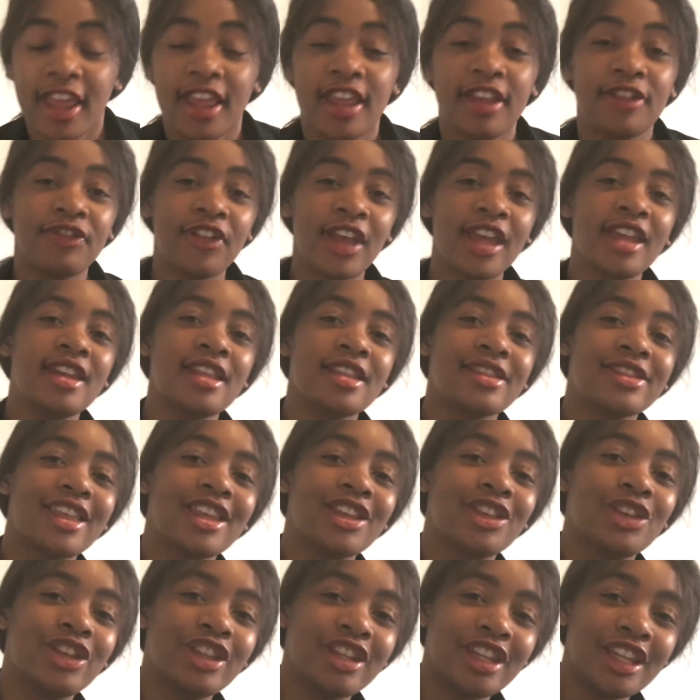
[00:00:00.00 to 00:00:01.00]
If
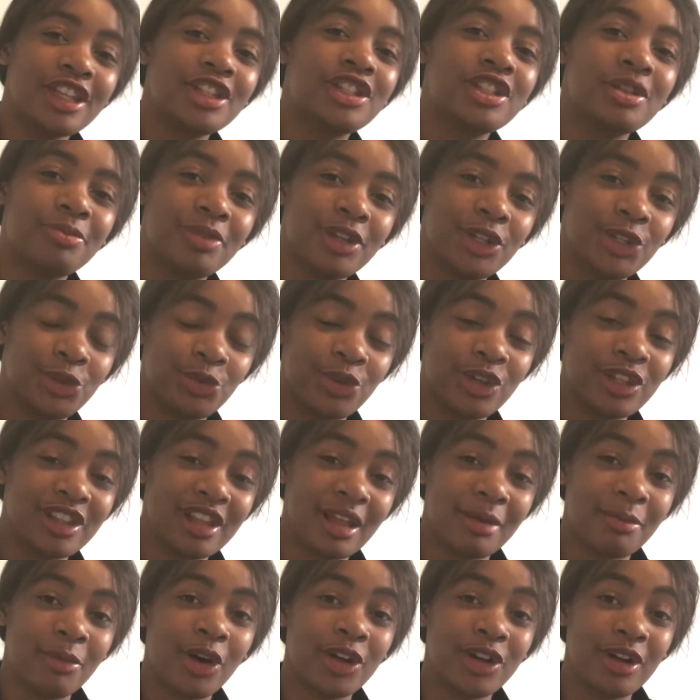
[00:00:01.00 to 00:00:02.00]
anything, you need to be doing
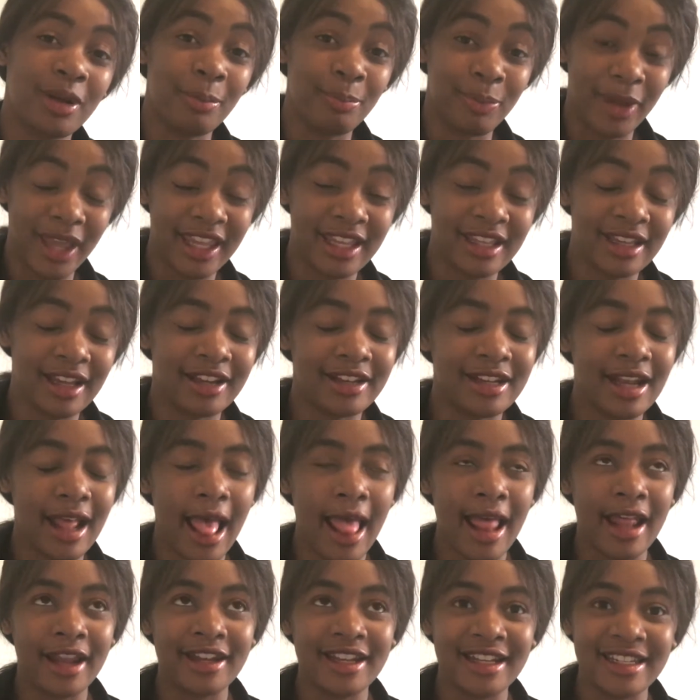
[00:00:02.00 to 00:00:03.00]
them on
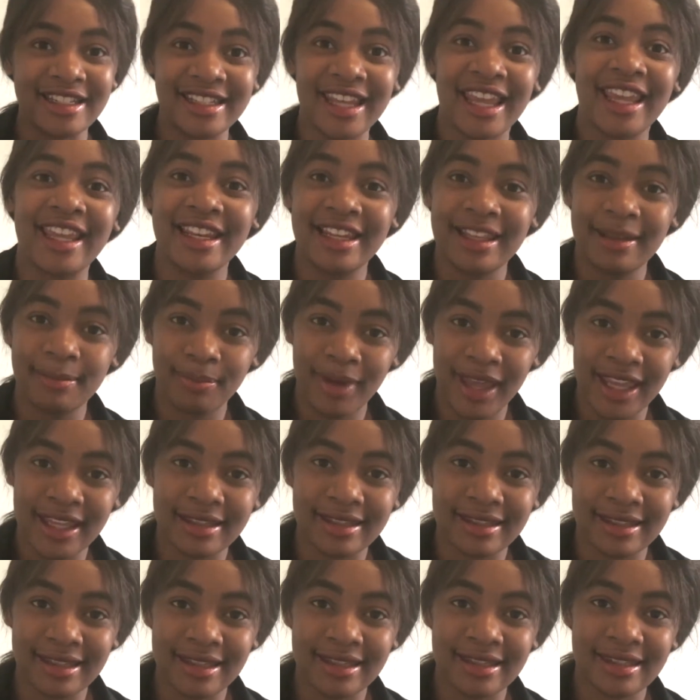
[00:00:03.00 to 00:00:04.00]
a daily
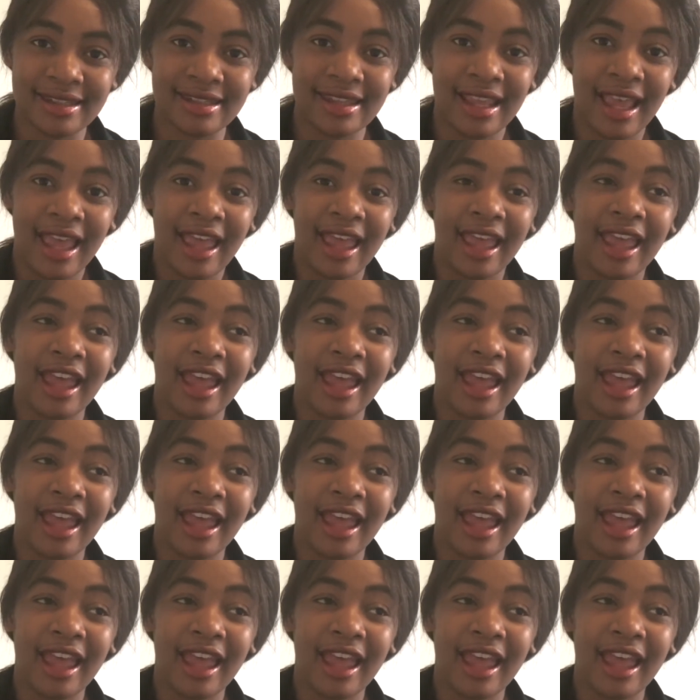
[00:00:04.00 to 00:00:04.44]
basis.